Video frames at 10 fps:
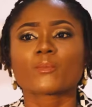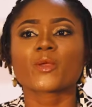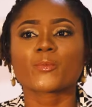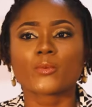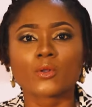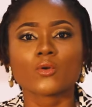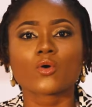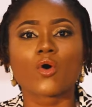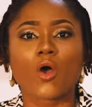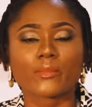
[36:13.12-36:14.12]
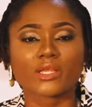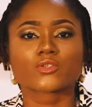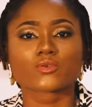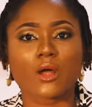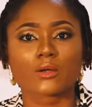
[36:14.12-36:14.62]
people who come
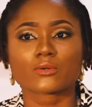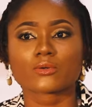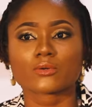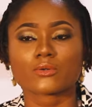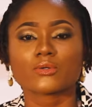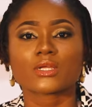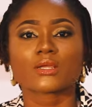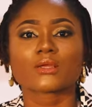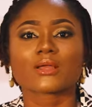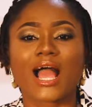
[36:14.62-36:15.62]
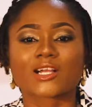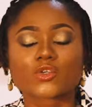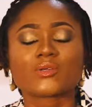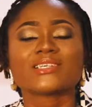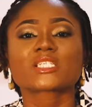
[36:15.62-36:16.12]
into Argungu
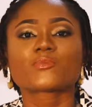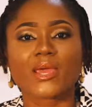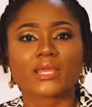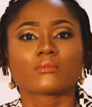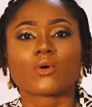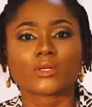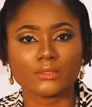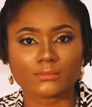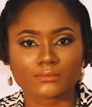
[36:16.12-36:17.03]
actually spend money.